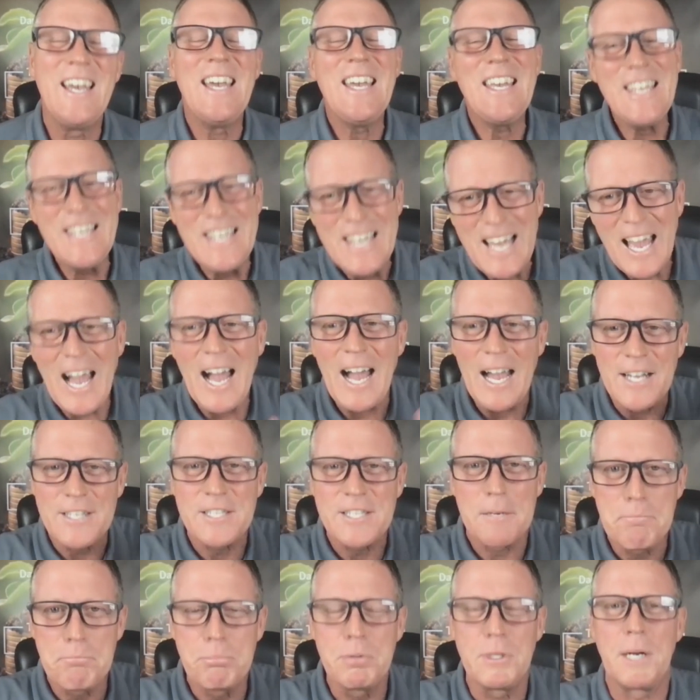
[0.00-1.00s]
Yeah, it's a
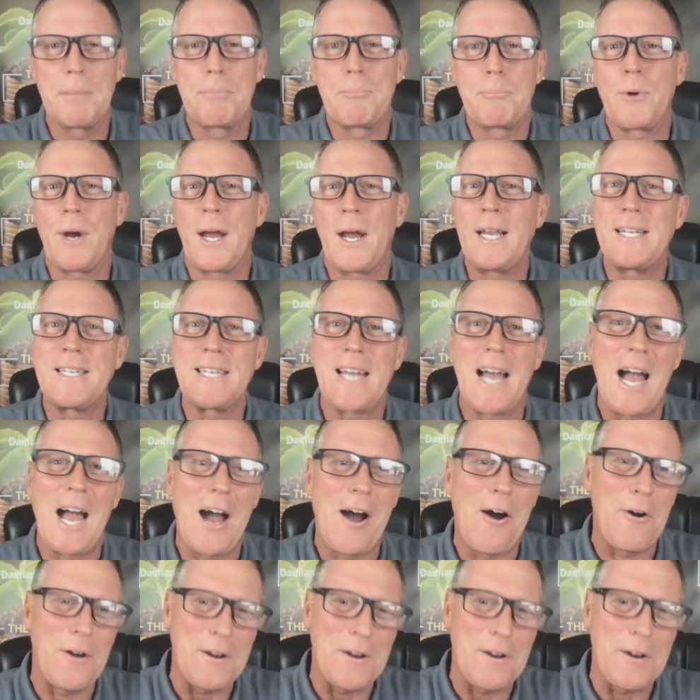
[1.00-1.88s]
blip right now,